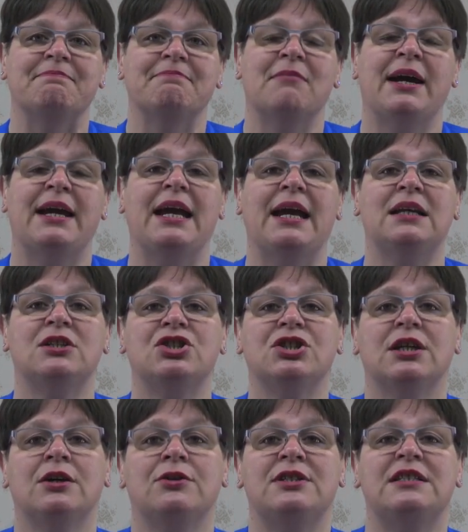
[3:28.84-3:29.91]
My inner
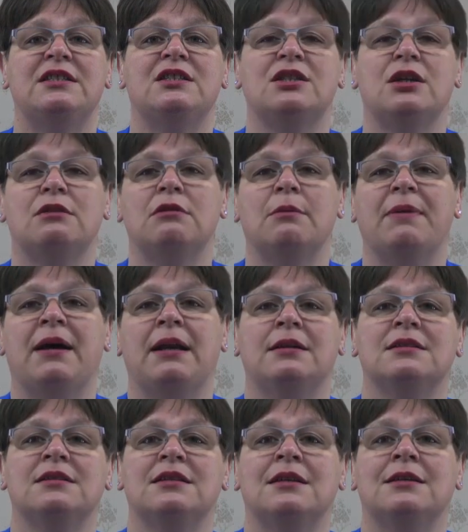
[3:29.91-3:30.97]
child is so
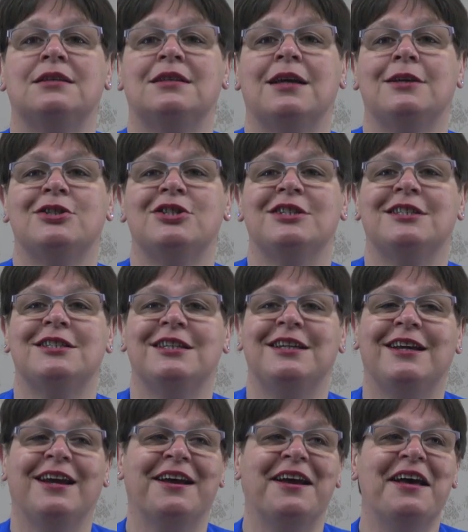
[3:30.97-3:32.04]
rebellious and
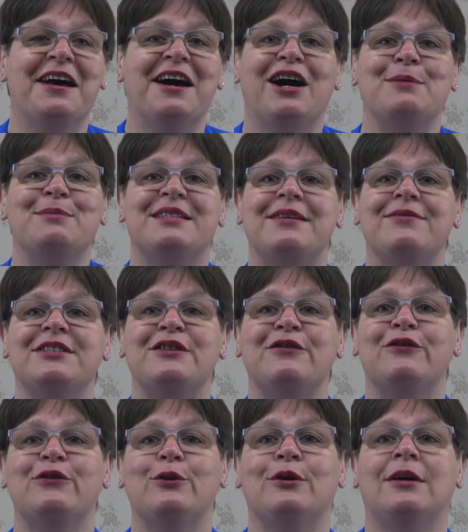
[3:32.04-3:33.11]
attention-seeking. I'm
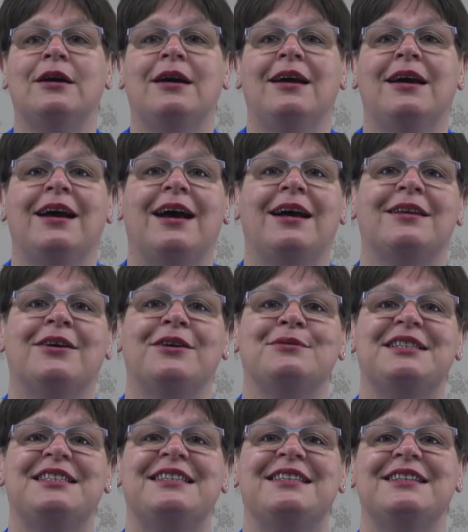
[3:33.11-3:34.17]
74 and I
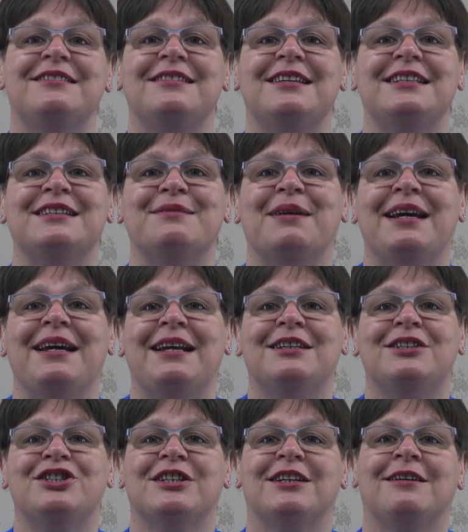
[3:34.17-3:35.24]
was still letting my
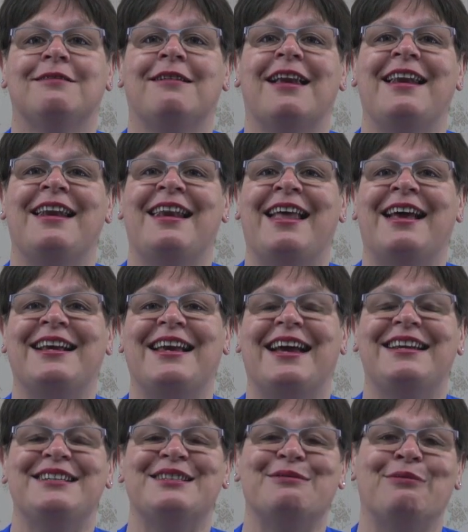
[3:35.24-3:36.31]
inner child
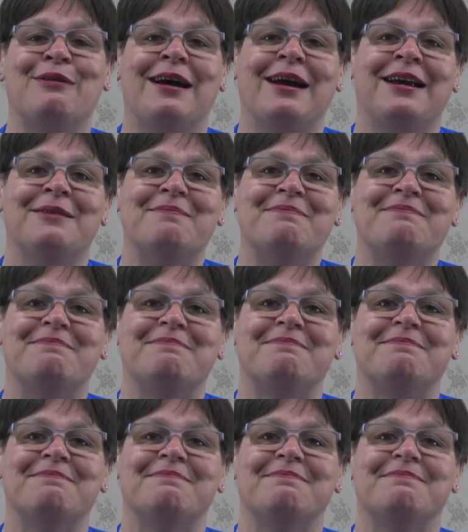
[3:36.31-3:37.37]
get its way.
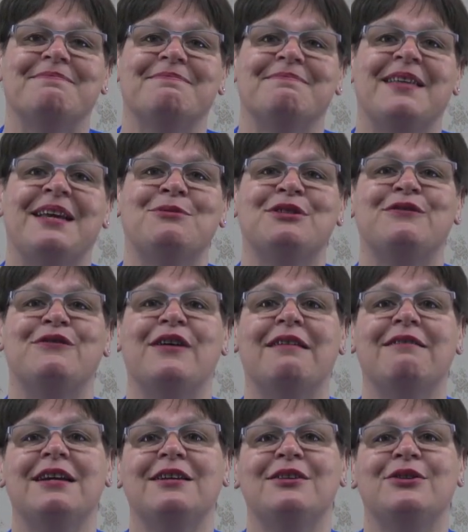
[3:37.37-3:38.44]
It was
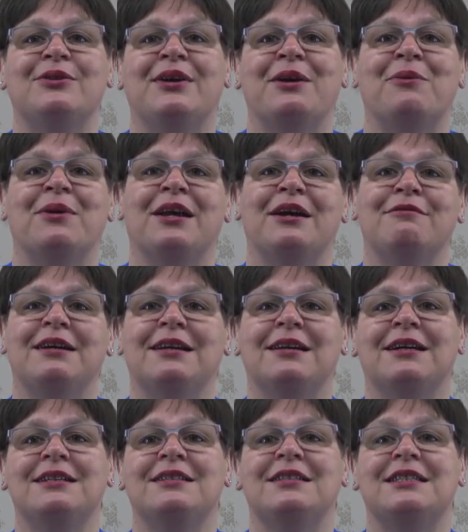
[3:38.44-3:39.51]
very annoying when I
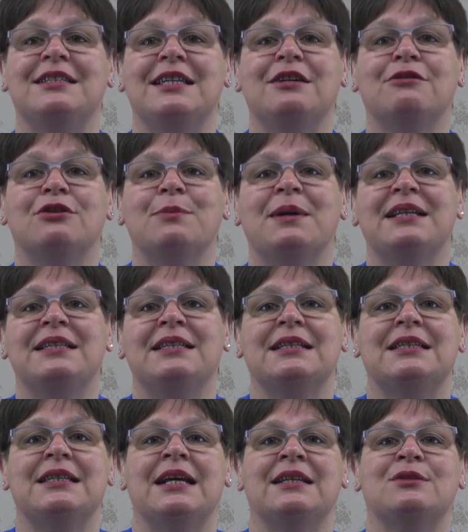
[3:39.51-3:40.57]
realized the secret of my
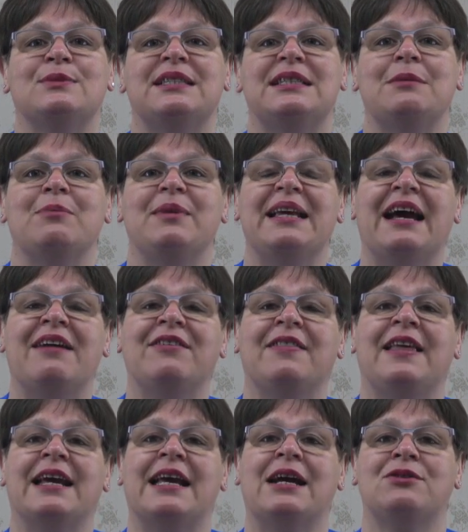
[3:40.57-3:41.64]
success was simply having
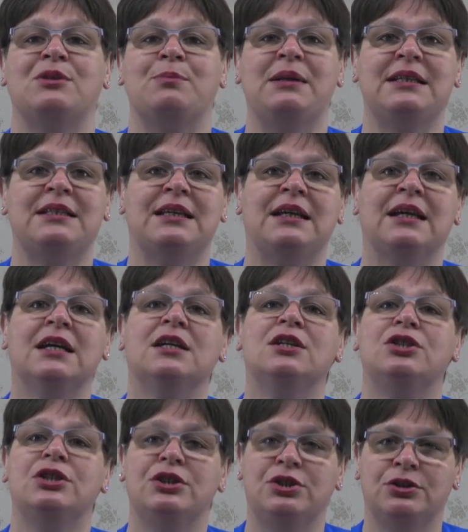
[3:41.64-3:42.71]
the accountability
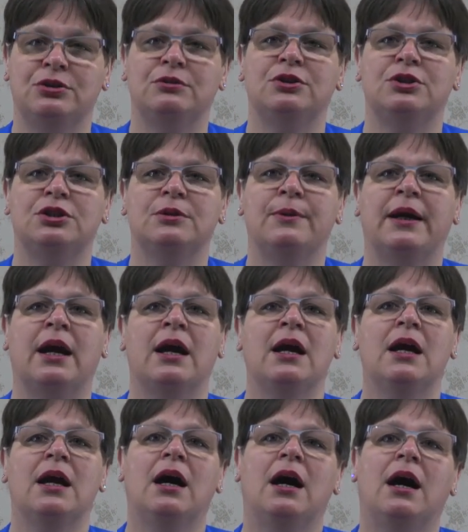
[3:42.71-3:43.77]
to do the doing.
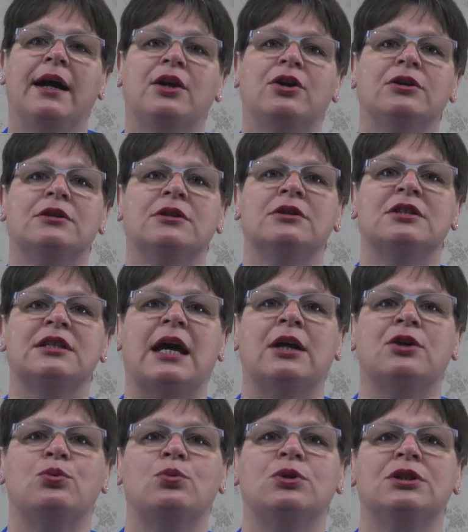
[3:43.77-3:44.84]
I couldn't
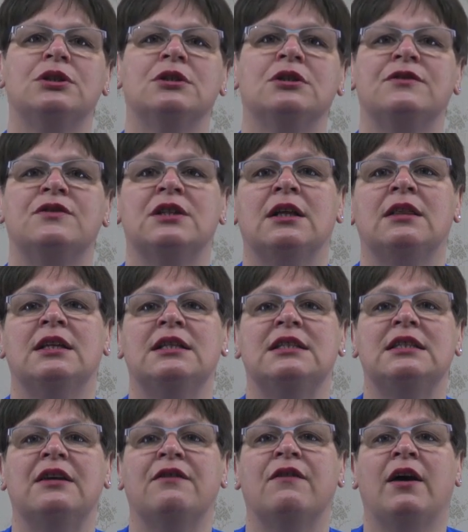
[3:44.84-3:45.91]
and wouldn't have done
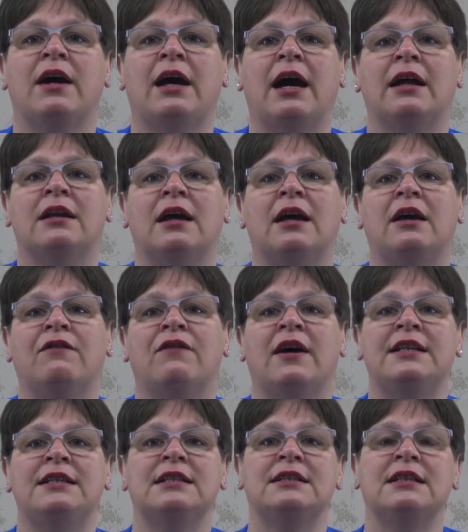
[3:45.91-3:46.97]
this if
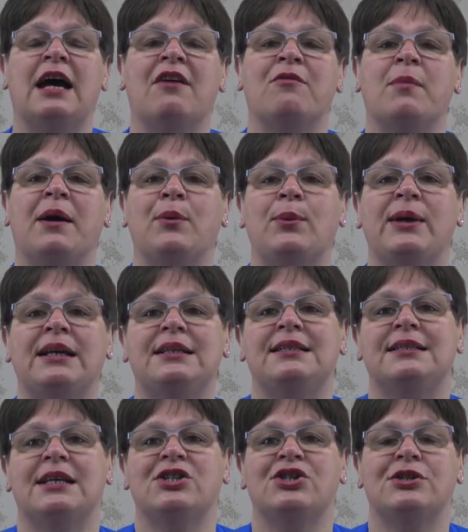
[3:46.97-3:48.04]
I didn't have my weekly
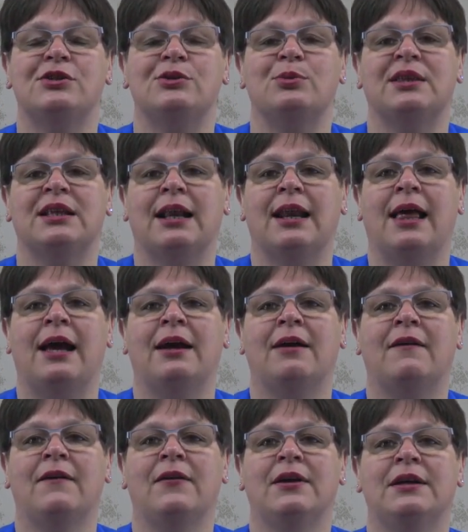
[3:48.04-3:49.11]
sessions with Claire.
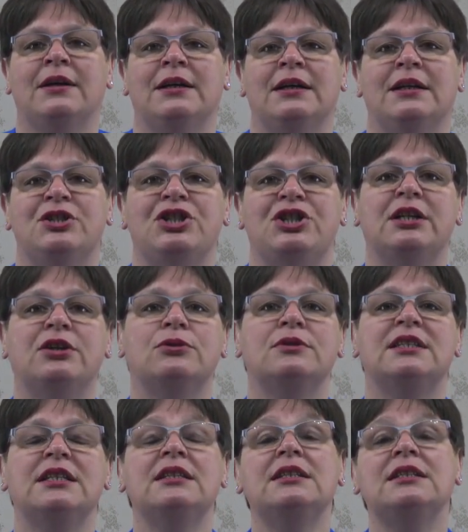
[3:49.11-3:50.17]
She
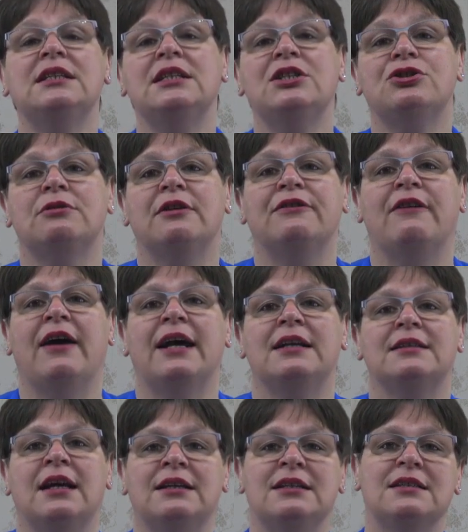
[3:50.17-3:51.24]
calls it the teacher
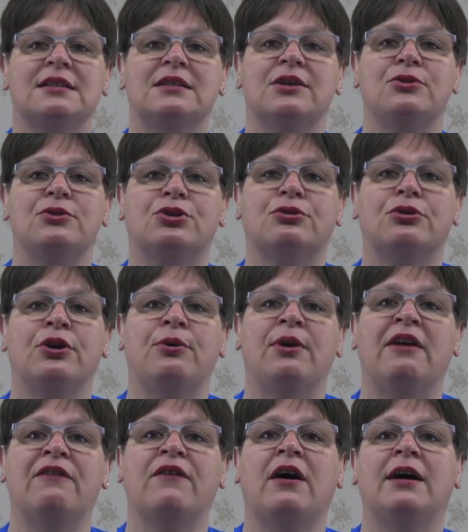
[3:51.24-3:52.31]
effect, and it's so true.
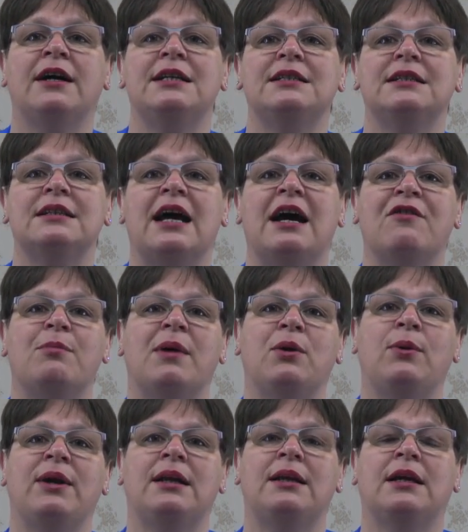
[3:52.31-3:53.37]
If I didn't have my
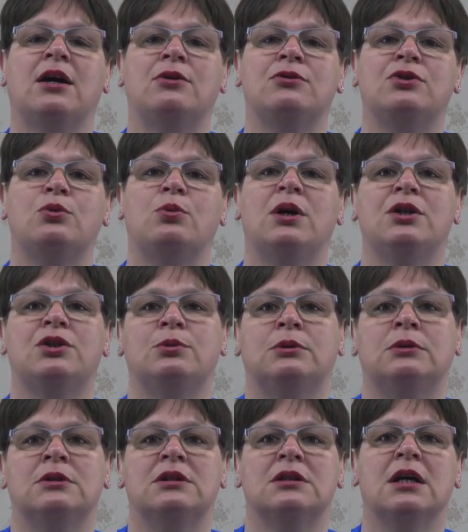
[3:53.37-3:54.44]
weekly goals to work
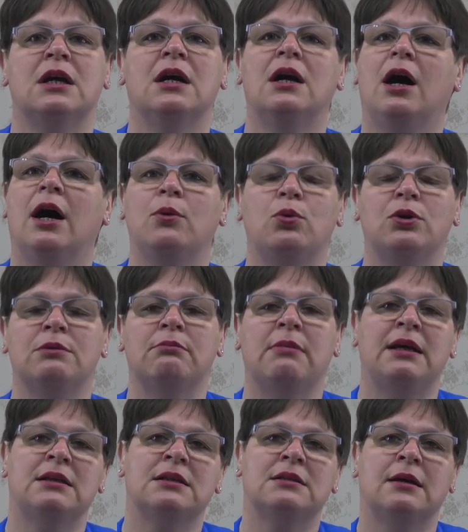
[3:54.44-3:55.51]
towards, I wouldn't
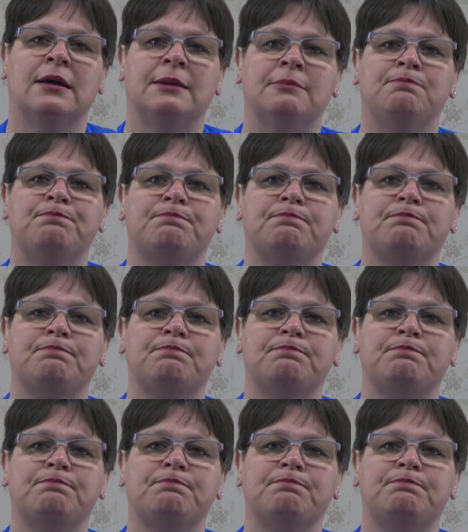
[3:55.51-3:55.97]
make the time.